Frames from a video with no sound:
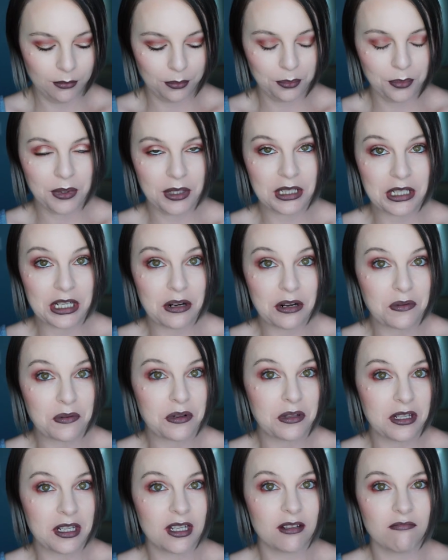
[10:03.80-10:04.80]
But
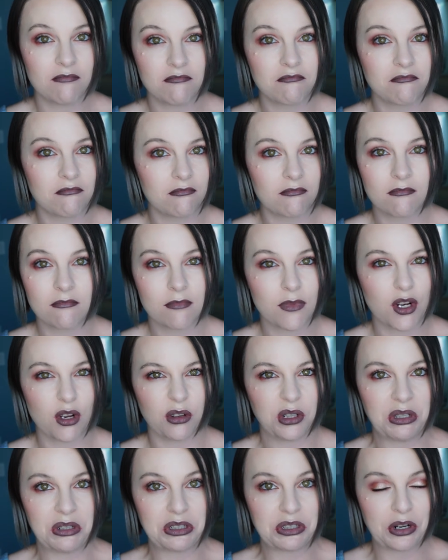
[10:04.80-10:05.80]
generally,
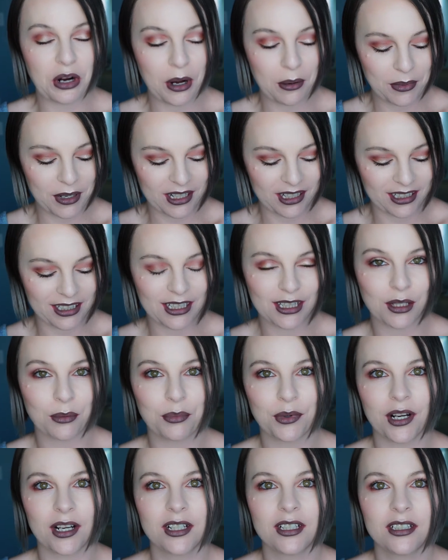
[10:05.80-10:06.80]
don't use your arm to clean the
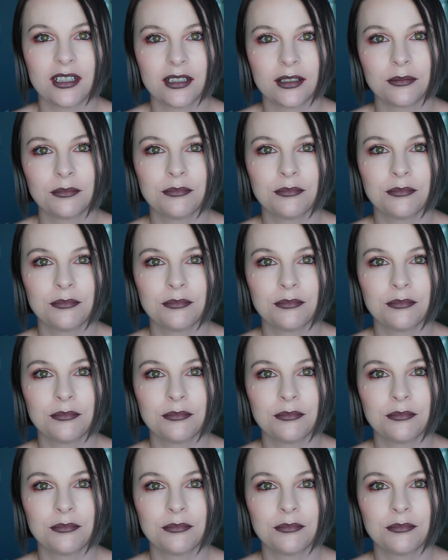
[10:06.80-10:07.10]
brush.